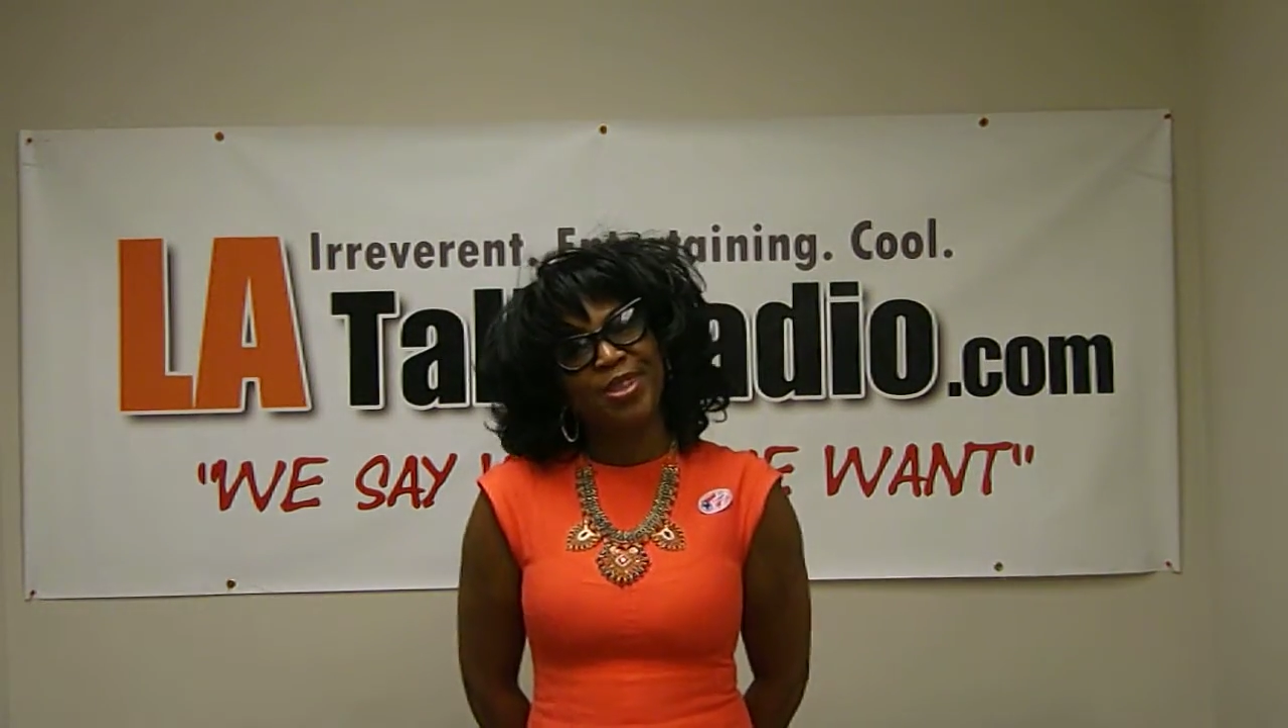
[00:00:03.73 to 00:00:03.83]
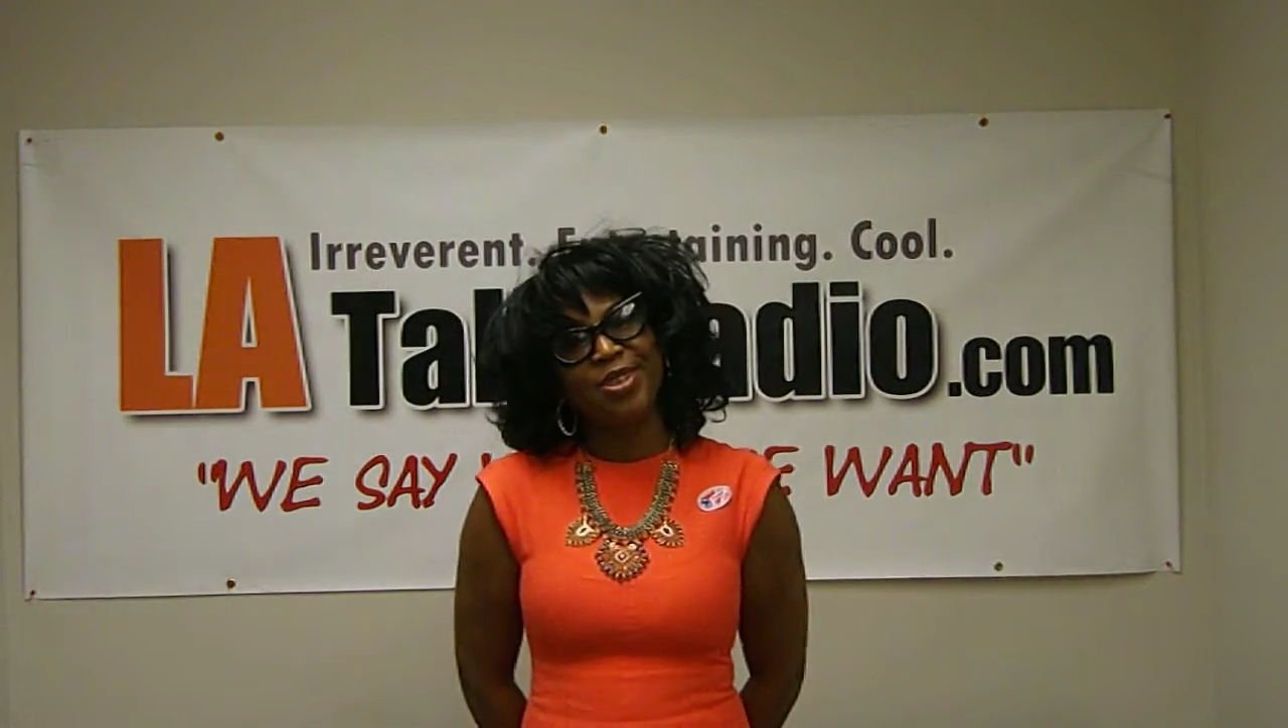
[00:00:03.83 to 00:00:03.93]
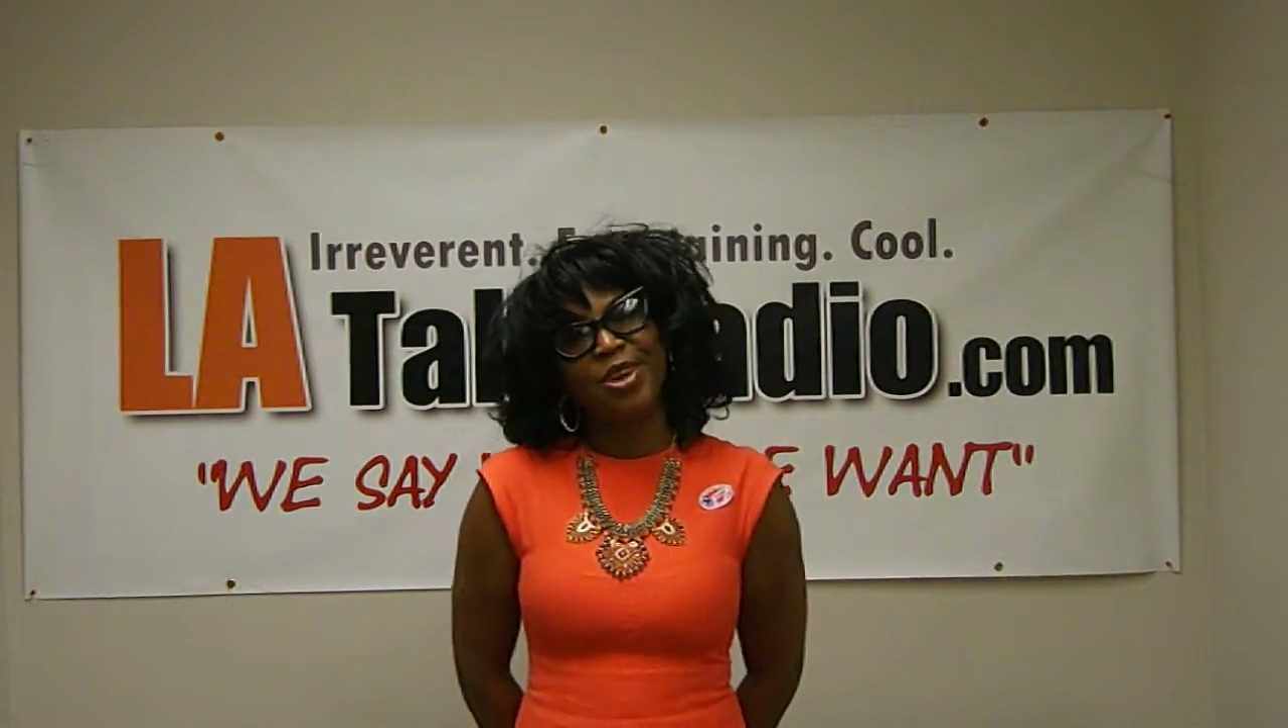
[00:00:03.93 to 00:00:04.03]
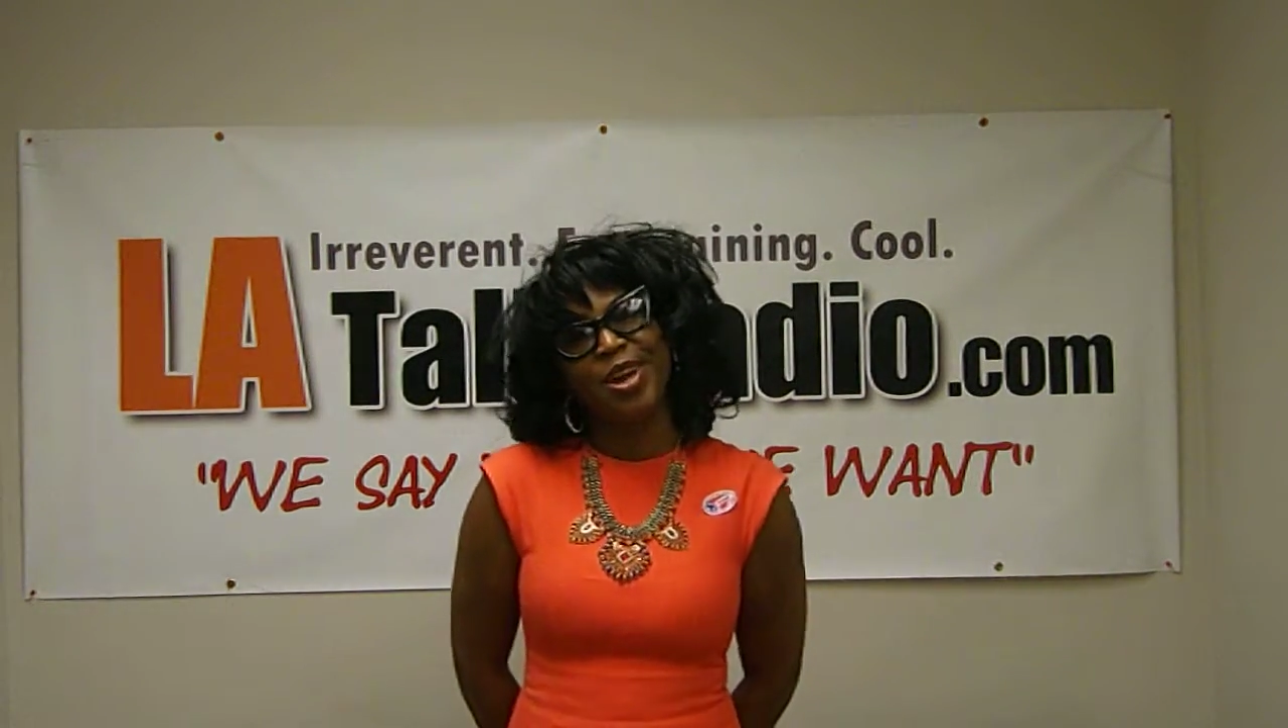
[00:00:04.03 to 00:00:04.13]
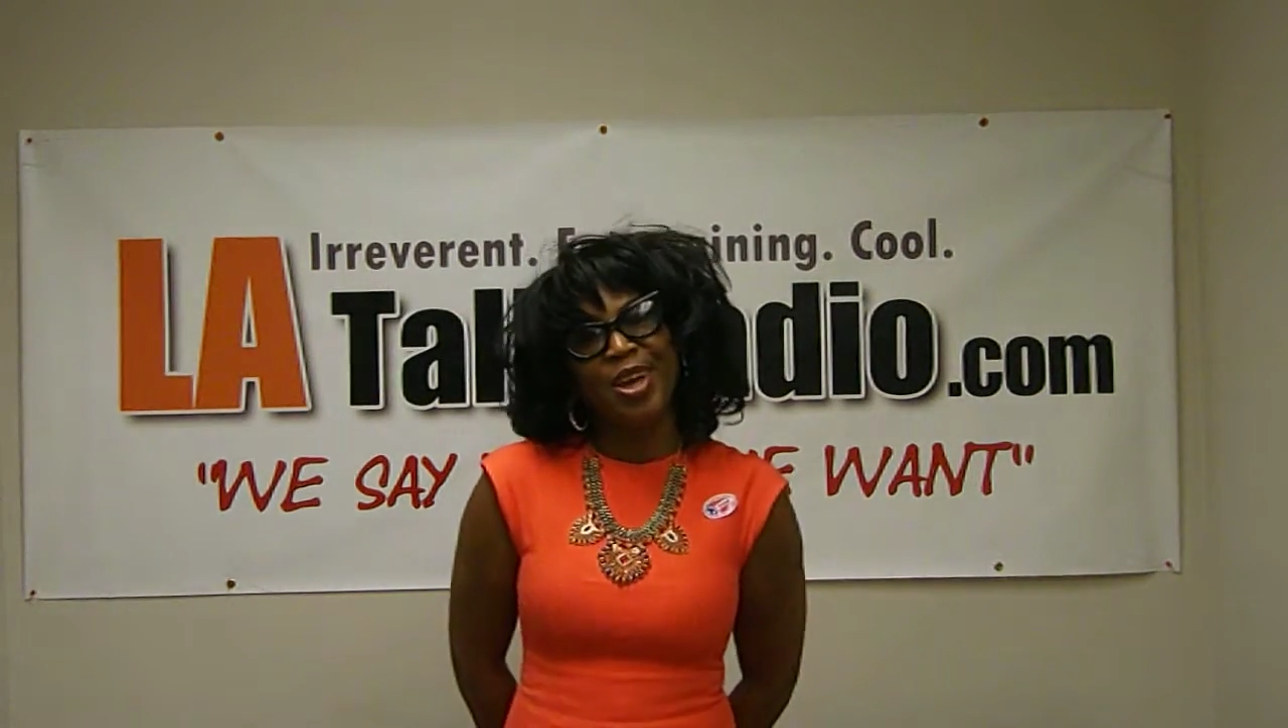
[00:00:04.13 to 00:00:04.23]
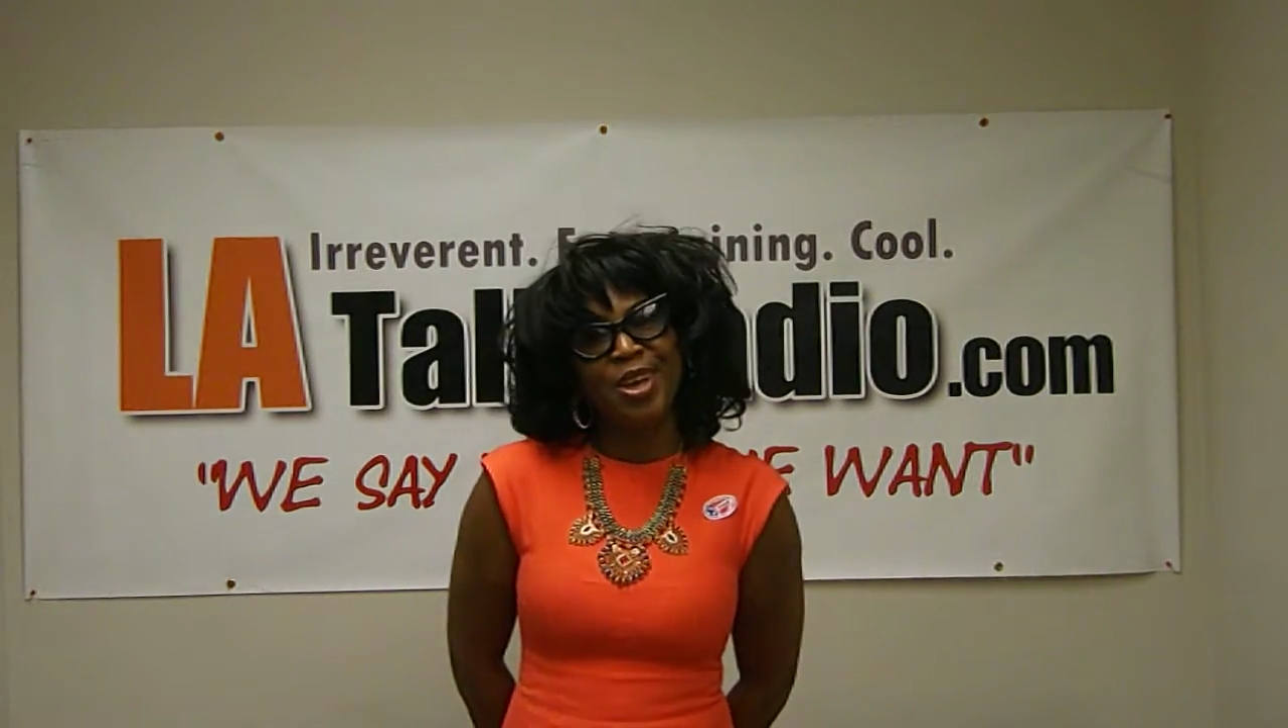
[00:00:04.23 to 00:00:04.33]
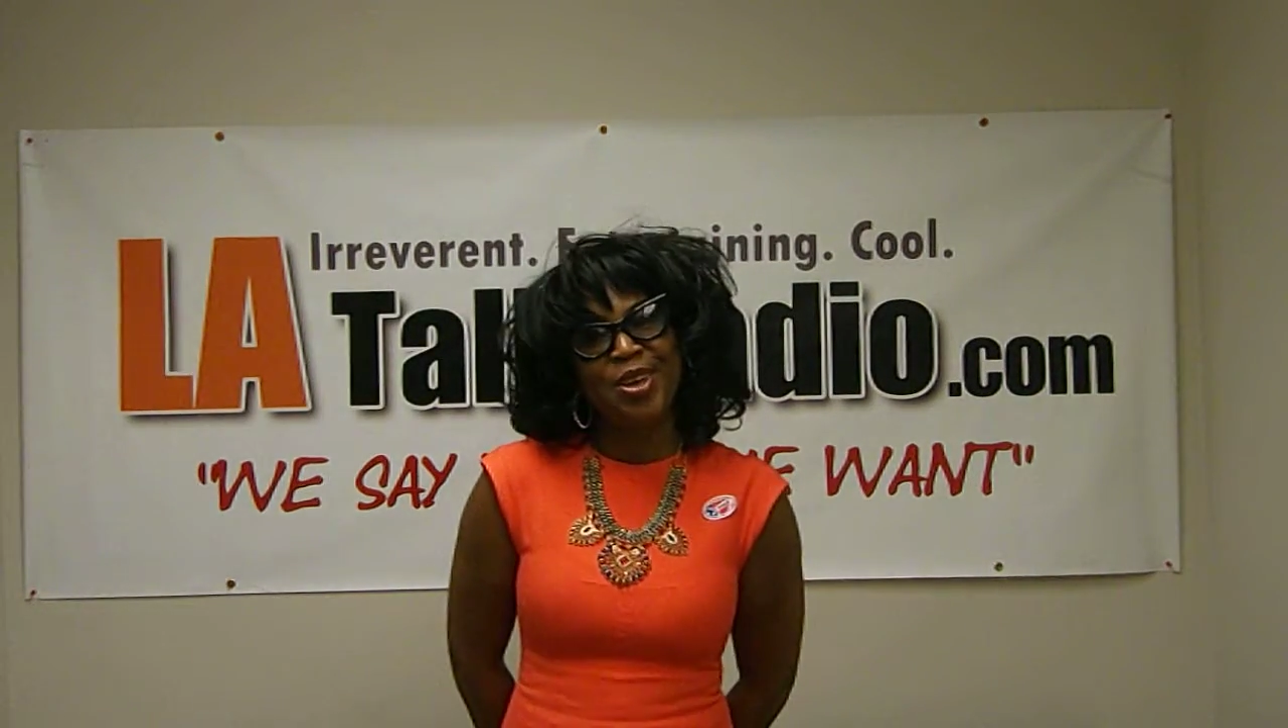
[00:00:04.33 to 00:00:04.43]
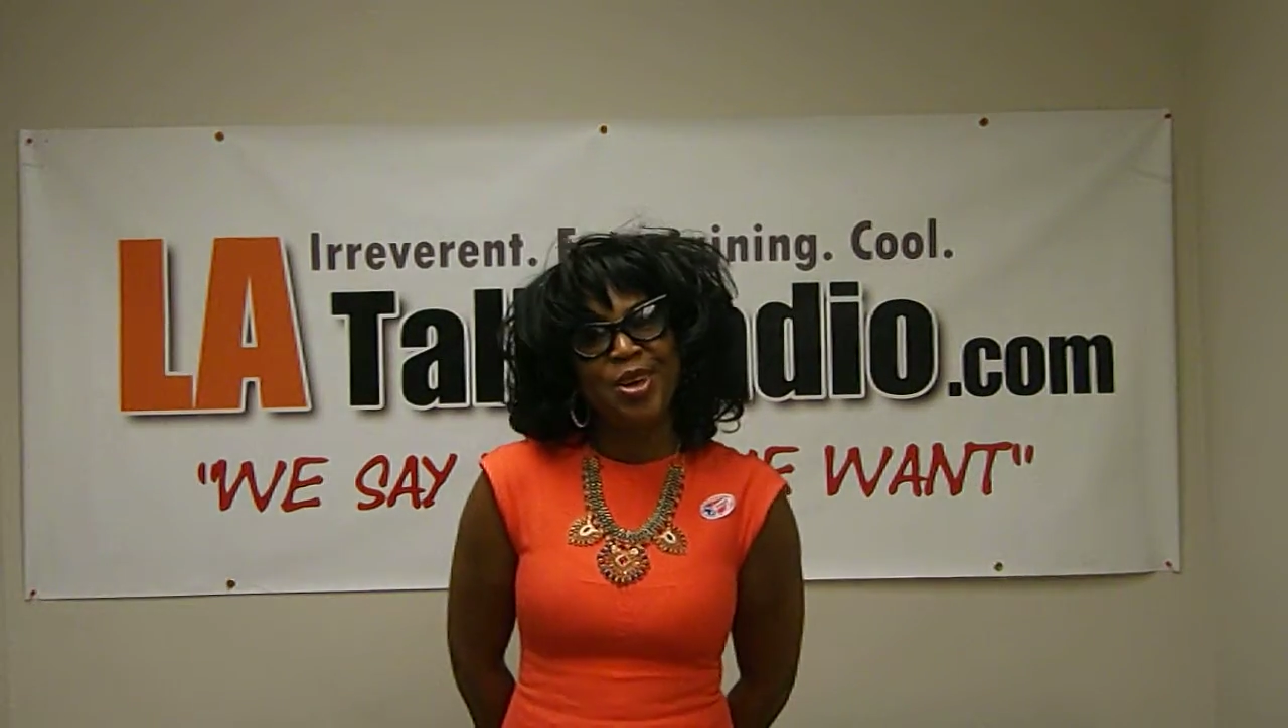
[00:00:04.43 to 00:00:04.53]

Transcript: Scully.